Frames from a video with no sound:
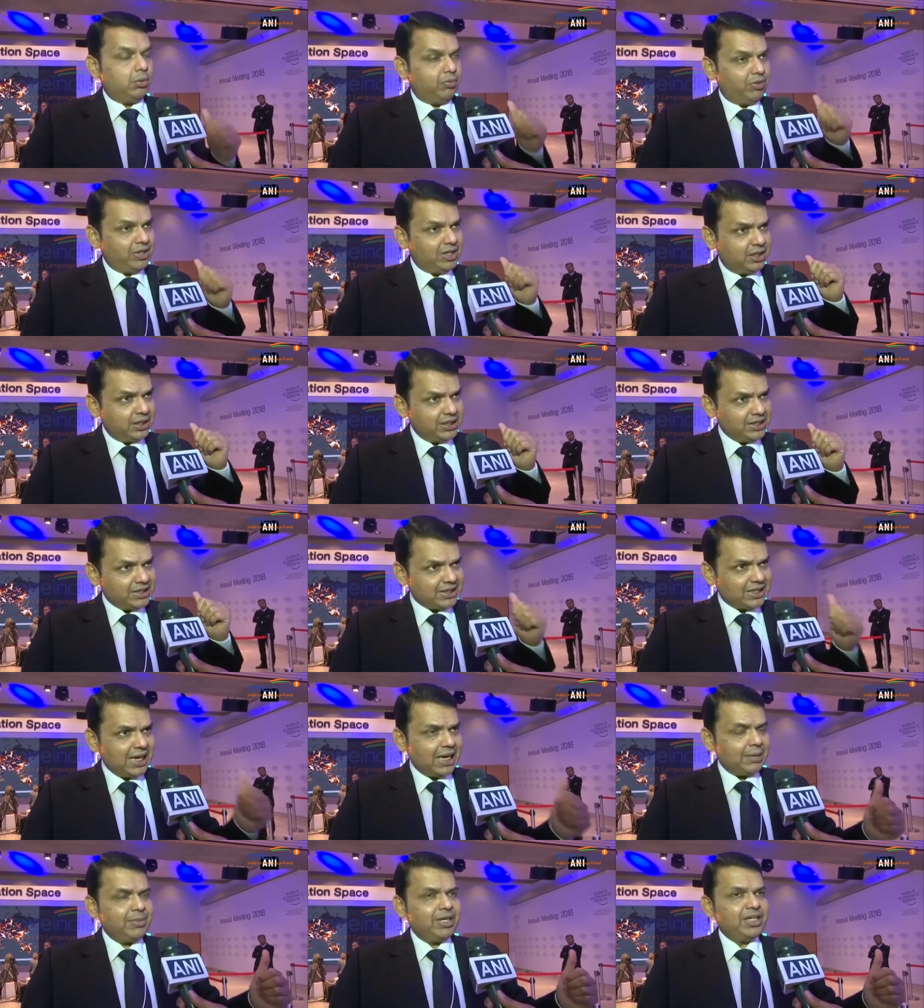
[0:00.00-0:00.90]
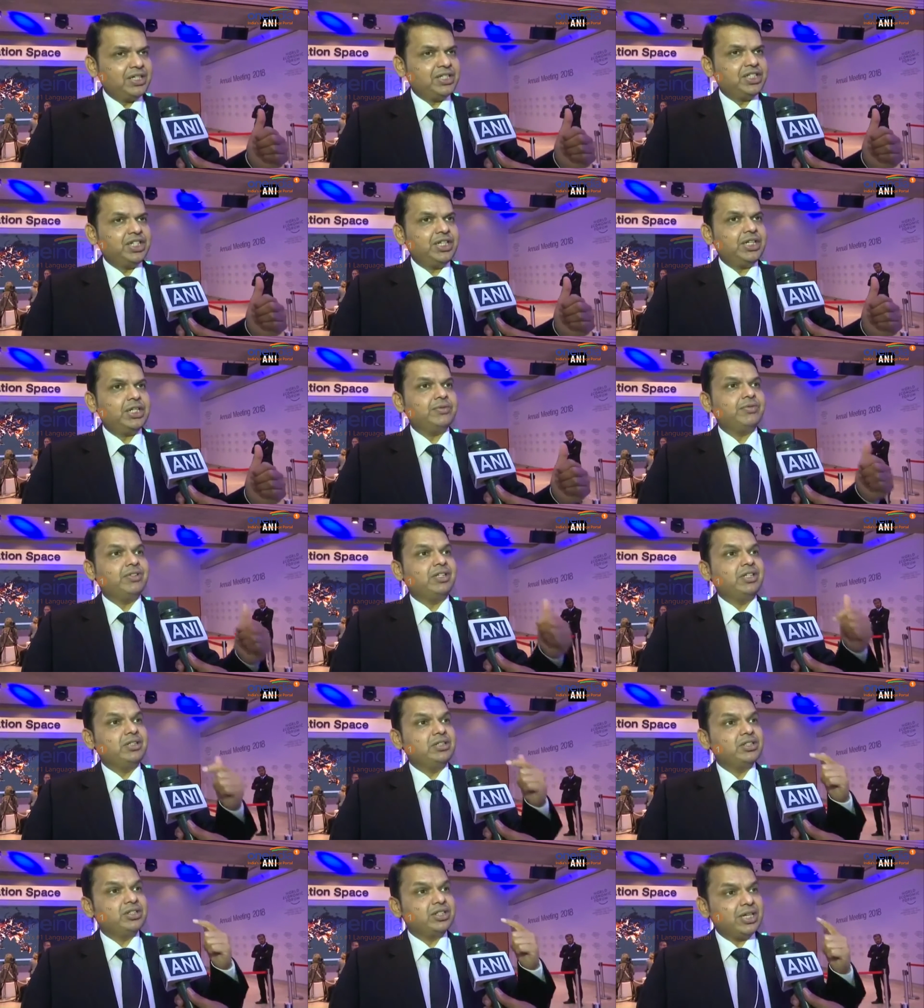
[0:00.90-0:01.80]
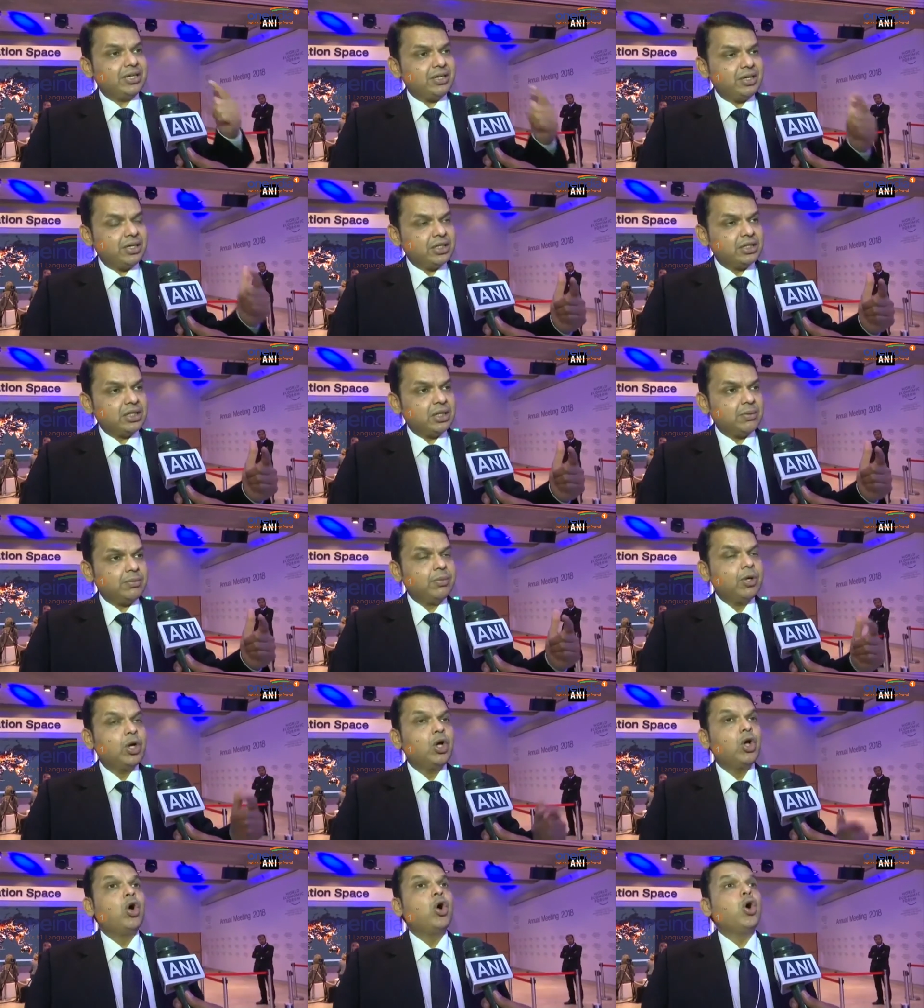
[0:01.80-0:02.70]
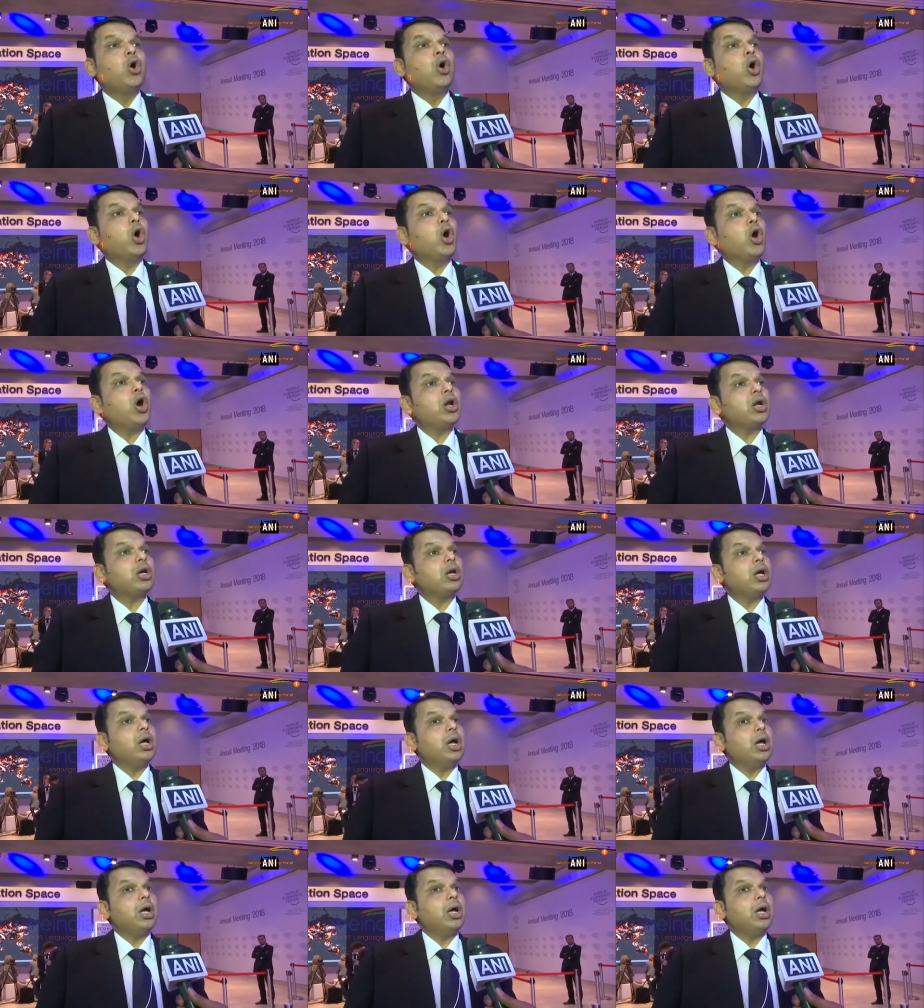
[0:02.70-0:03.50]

whether it is climate change, whether it is terrorism, or